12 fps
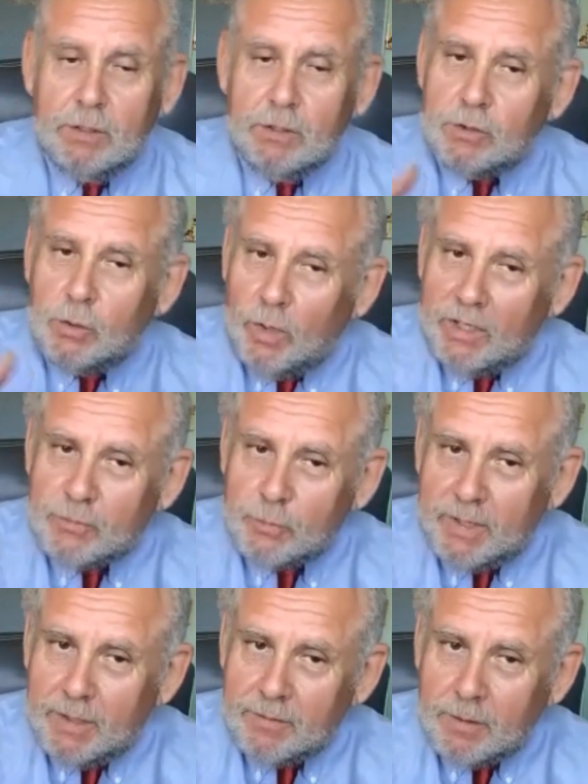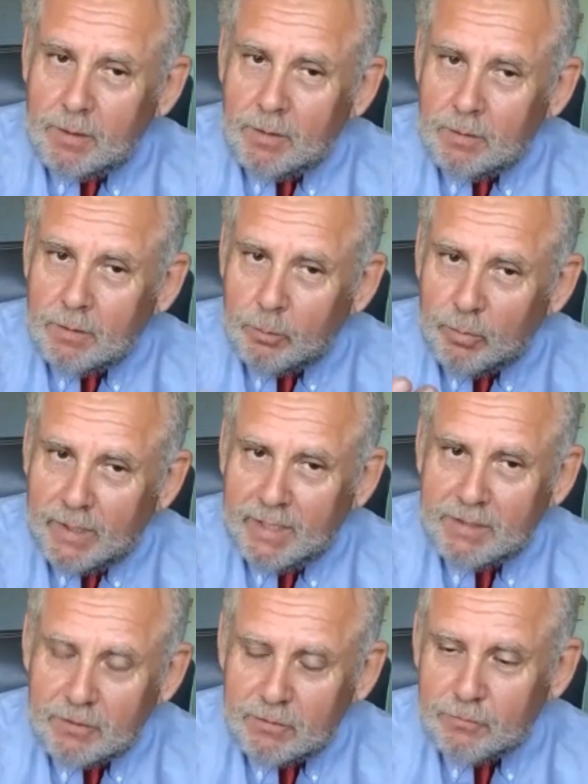So once we get the
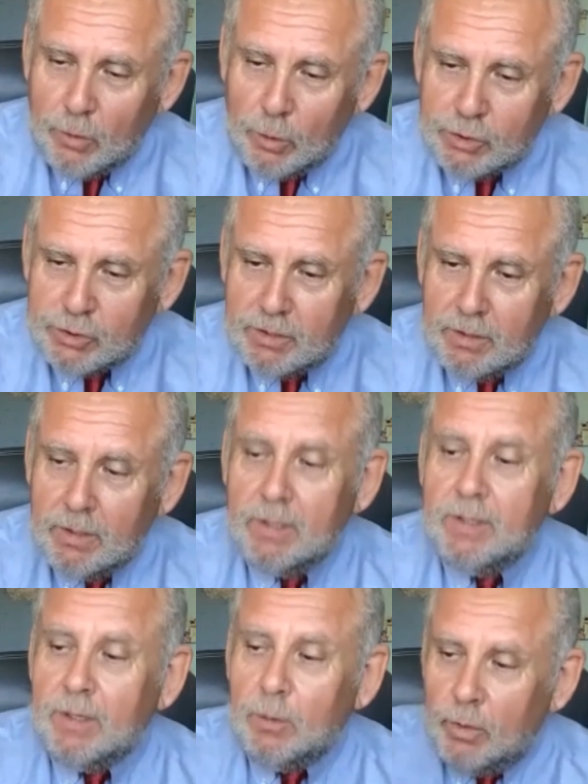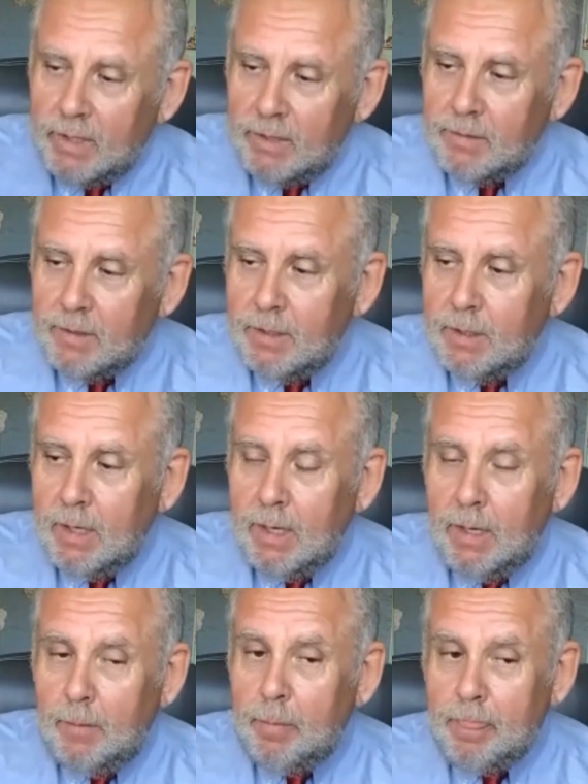plaintiff's version, then we'll get
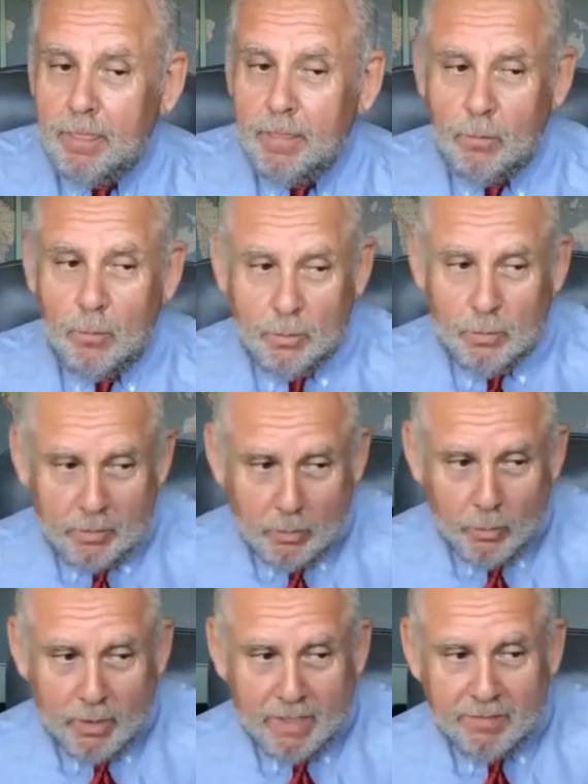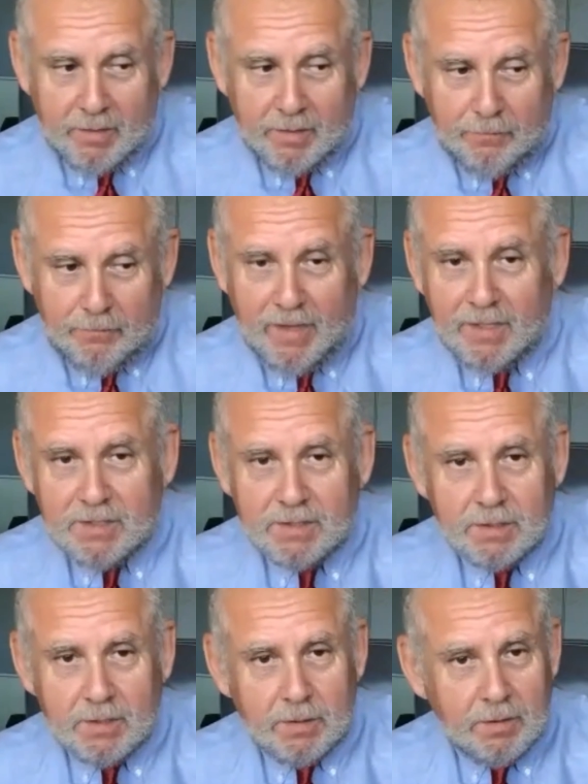the defense
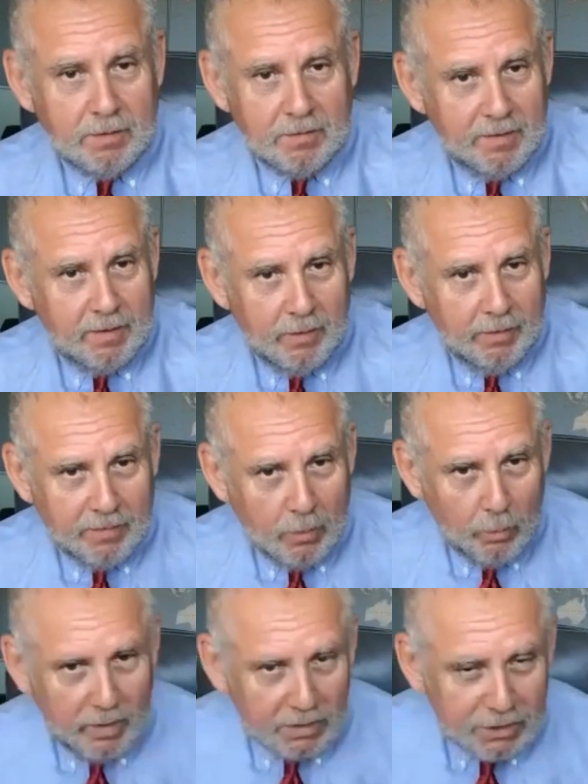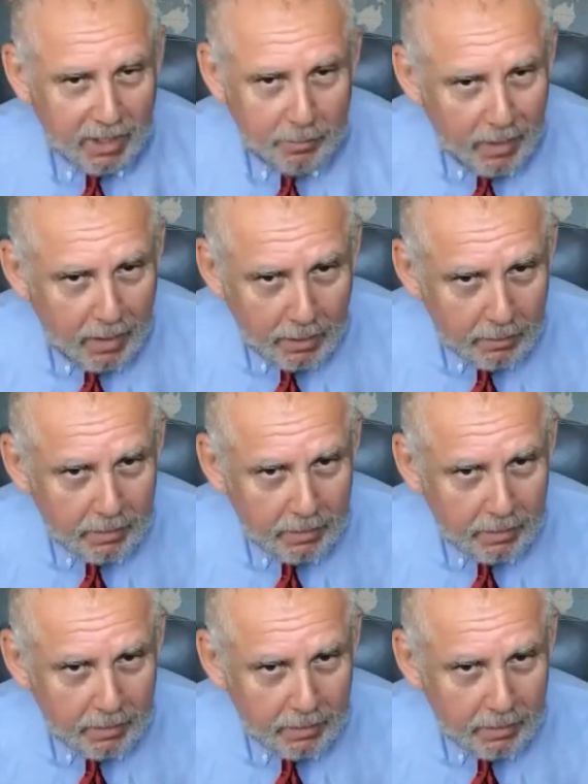to see if they want to chime in